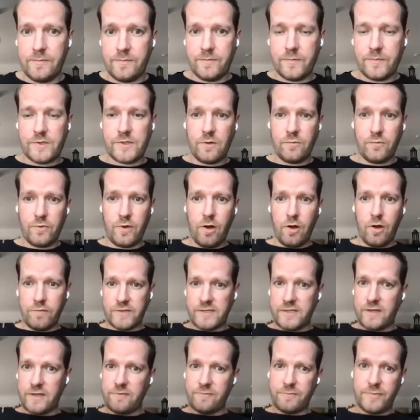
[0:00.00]
So we
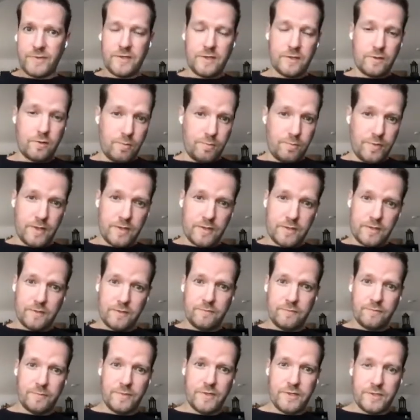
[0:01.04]
always have been in
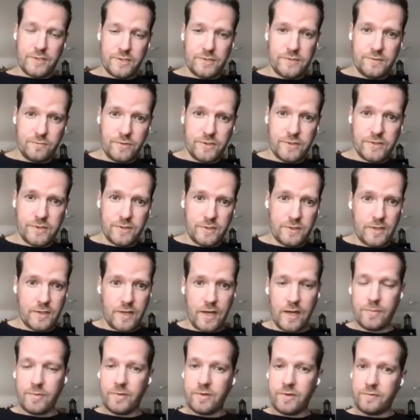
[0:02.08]
competitive pitches with a
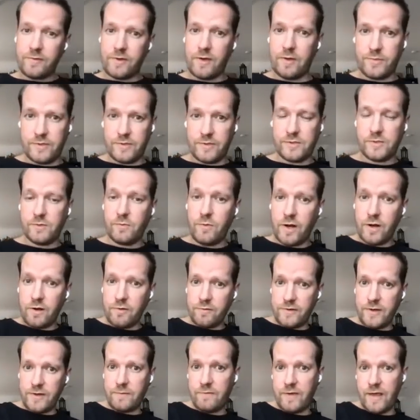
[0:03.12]
couple of companies. One
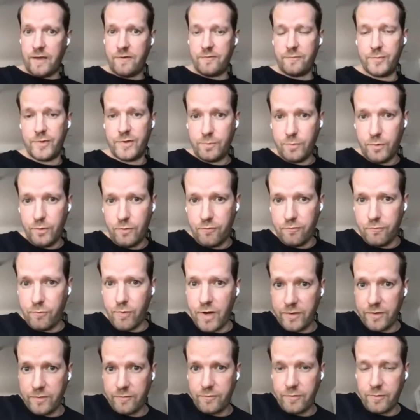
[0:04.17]
of them have been Move
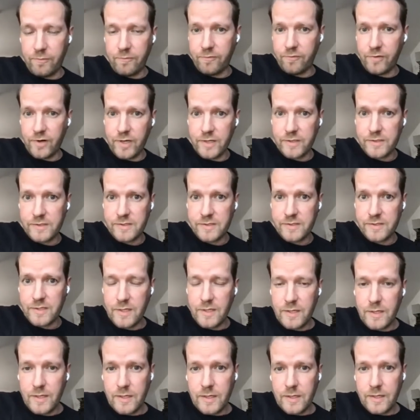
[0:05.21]
One from France.
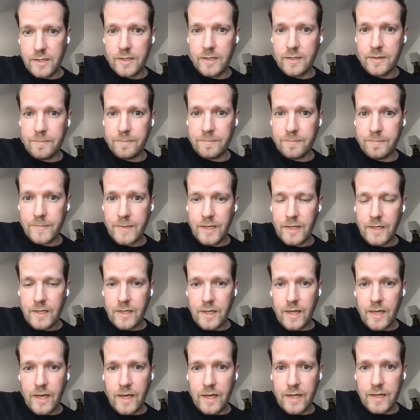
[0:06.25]

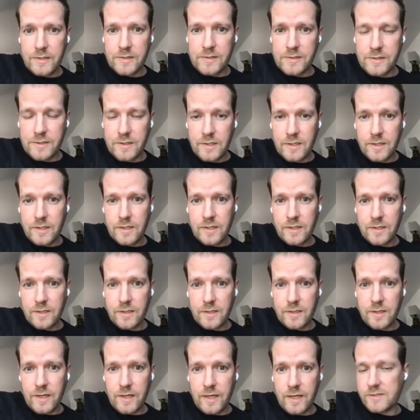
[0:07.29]
At
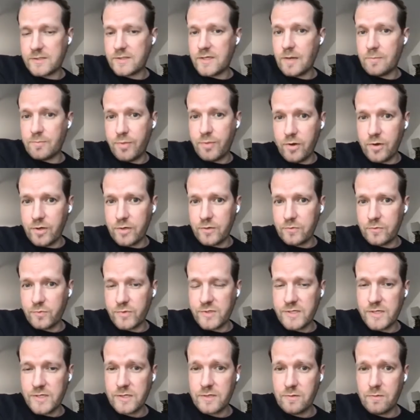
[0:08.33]
some point we
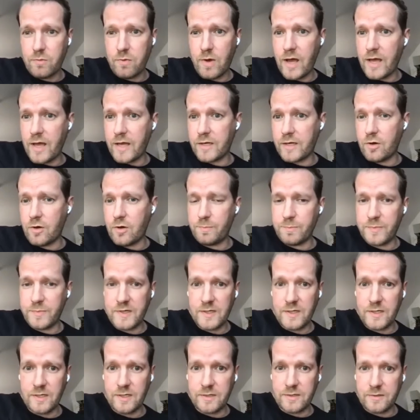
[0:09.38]
said, why
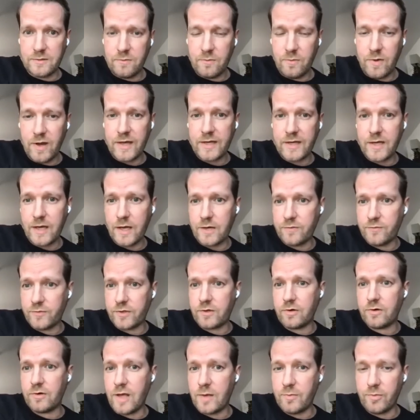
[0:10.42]
compete? Why can't we
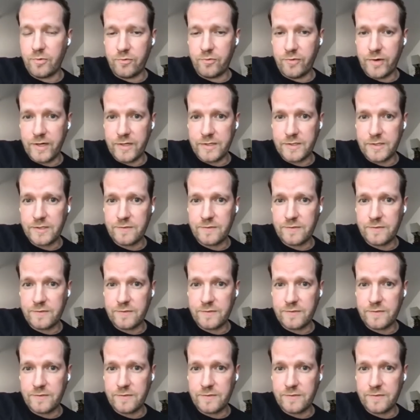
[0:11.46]
collaborate?